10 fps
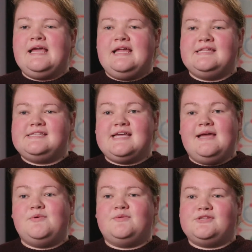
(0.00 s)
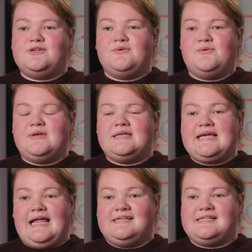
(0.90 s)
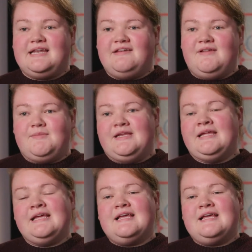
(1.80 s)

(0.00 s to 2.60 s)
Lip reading: And at the time, it was unknown to Alexander Fleming